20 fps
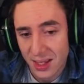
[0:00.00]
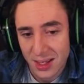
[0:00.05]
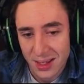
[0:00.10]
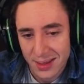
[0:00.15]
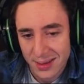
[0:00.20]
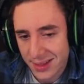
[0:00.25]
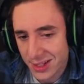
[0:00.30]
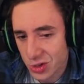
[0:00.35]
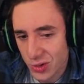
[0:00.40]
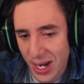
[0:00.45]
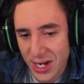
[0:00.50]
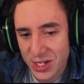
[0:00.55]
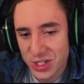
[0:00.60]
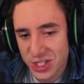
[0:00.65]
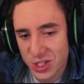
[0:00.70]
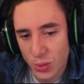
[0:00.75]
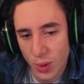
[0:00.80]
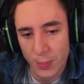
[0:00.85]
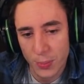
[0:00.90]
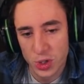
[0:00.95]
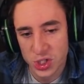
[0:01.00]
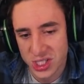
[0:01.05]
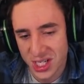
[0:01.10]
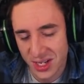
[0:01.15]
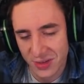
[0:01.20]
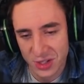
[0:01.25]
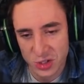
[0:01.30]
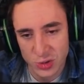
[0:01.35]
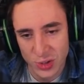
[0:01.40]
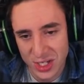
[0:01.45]
the trench is the one pushing here.
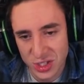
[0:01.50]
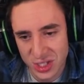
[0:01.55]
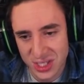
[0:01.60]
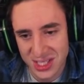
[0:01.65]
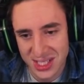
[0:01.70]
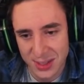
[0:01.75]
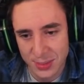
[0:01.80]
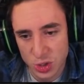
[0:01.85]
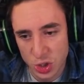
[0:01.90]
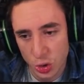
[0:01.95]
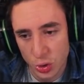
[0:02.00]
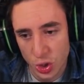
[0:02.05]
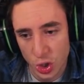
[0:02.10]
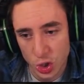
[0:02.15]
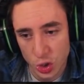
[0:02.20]
The trench doesn't seem too good.